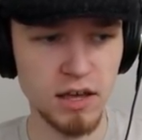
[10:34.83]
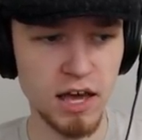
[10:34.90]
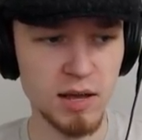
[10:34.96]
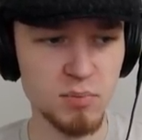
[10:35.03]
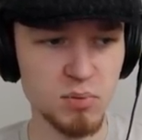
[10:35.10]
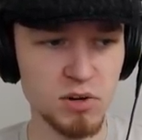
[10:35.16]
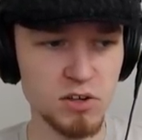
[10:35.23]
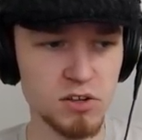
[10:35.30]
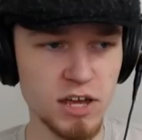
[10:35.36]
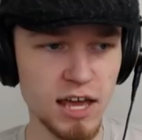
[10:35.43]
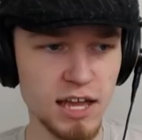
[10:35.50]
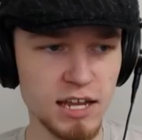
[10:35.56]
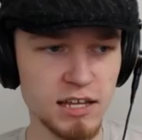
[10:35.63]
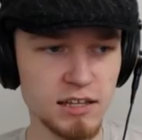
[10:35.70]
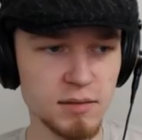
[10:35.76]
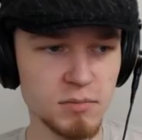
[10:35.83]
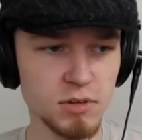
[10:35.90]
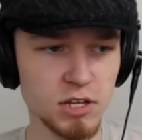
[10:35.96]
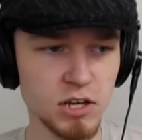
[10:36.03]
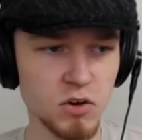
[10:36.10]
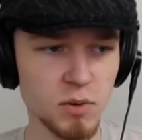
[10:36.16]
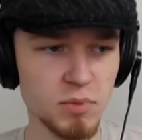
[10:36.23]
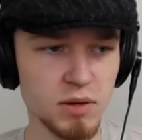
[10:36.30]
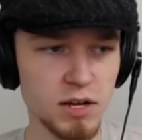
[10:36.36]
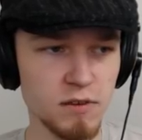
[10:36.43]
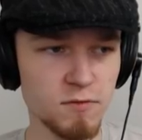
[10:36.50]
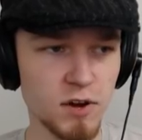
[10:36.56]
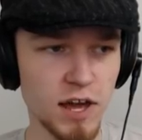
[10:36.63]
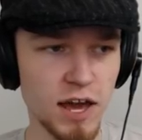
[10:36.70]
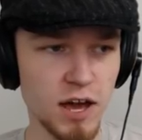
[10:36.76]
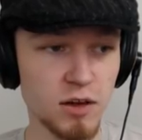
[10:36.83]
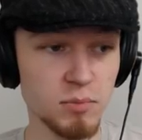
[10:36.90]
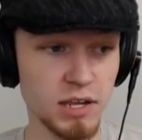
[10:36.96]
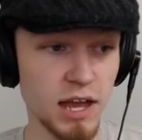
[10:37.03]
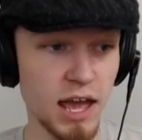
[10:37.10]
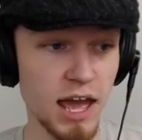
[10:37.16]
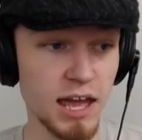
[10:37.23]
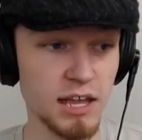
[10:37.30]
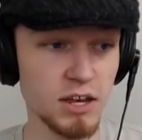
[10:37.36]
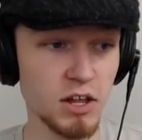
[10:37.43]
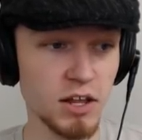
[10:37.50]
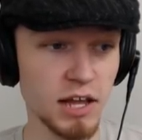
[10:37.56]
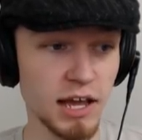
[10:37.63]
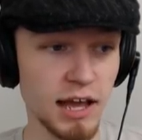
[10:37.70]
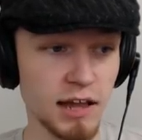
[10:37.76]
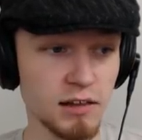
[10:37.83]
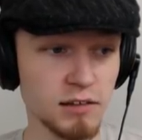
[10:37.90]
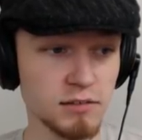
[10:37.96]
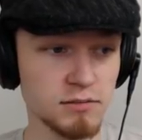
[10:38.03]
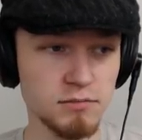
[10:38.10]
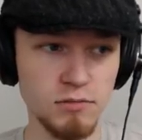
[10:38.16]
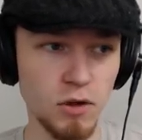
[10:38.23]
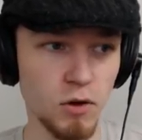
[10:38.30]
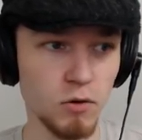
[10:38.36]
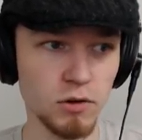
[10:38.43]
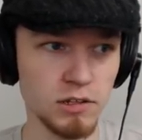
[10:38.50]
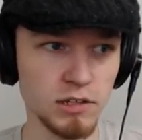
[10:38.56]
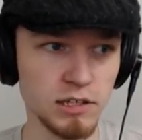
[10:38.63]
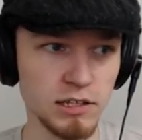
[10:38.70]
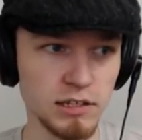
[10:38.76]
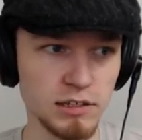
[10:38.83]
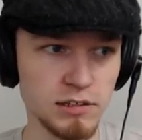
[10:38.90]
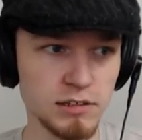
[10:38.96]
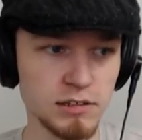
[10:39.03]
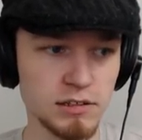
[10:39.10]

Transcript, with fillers: I appreciate it. I'm gonna go up here for now, but hey, you know, like, I'll totally